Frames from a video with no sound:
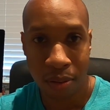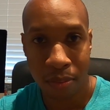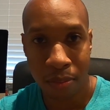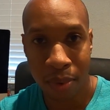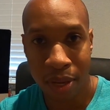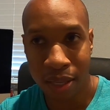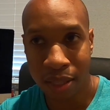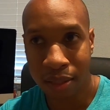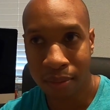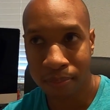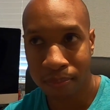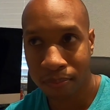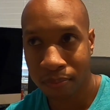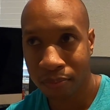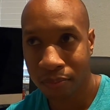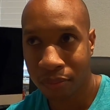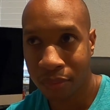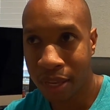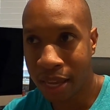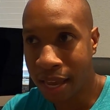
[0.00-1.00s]
I mean,
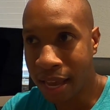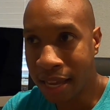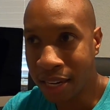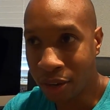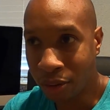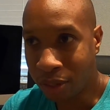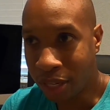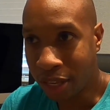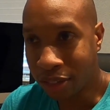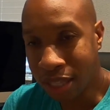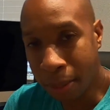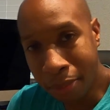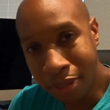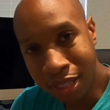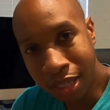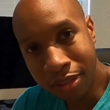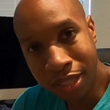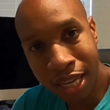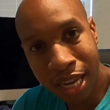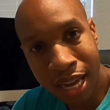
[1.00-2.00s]
yeah, I know deals happen at
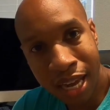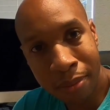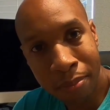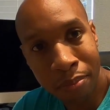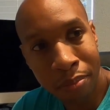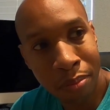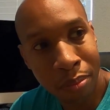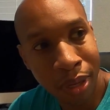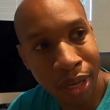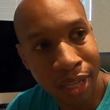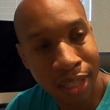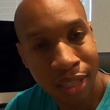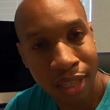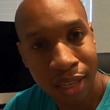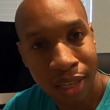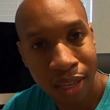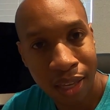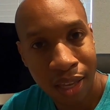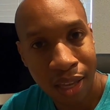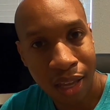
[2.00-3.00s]
the same time, but
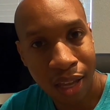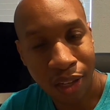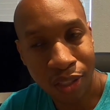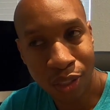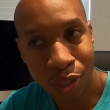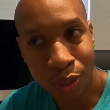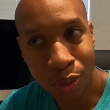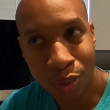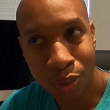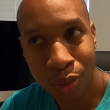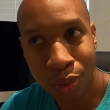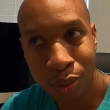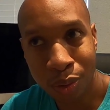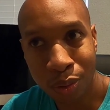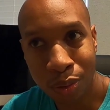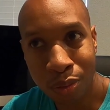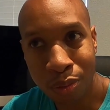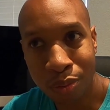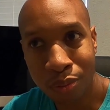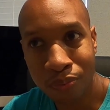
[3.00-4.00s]
also
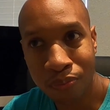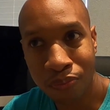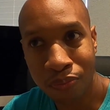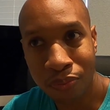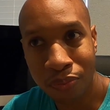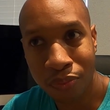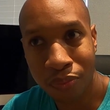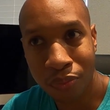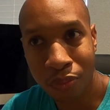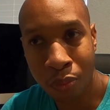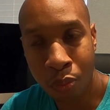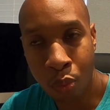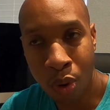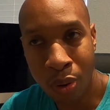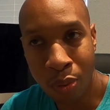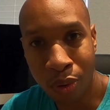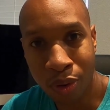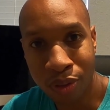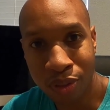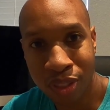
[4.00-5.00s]
too,
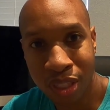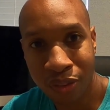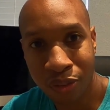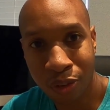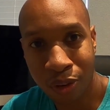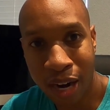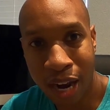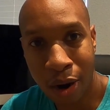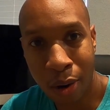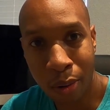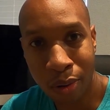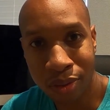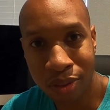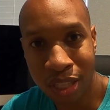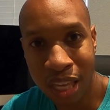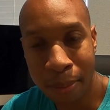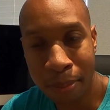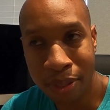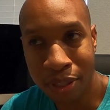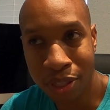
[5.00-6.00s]
we were several hours
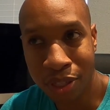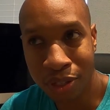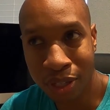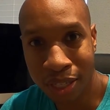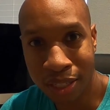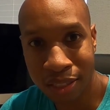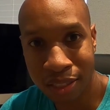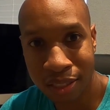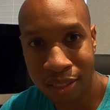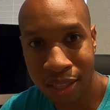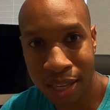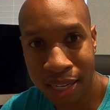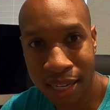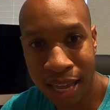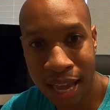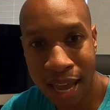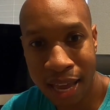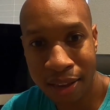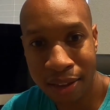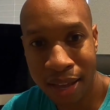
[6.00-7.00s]
deep into this. Like
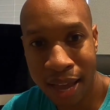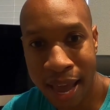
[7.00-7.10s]
I